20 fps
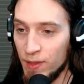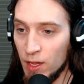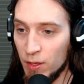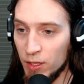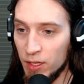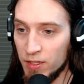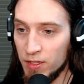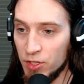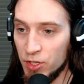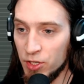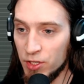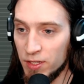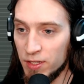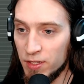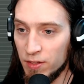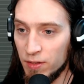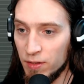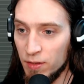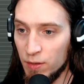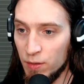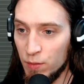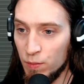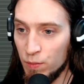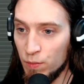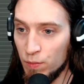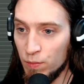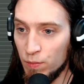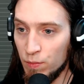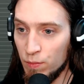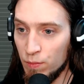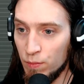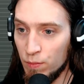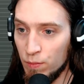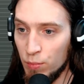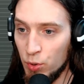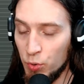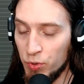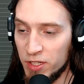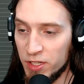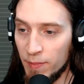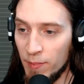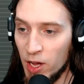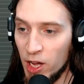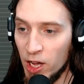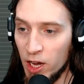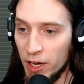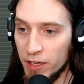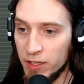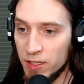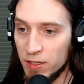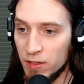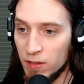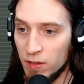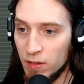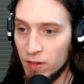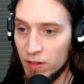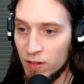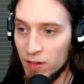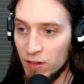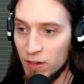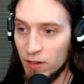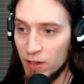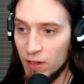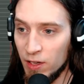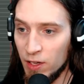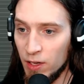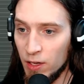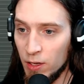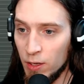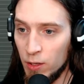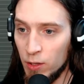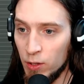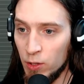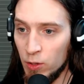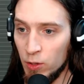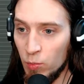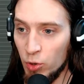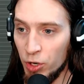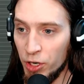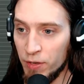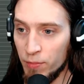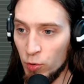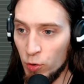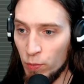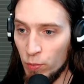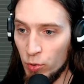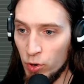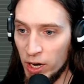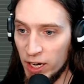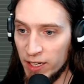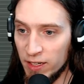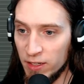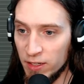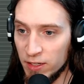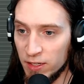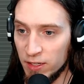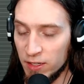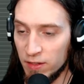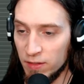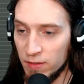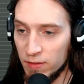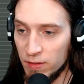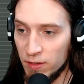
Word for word: Now let's just boost some highs to bring it more brightness,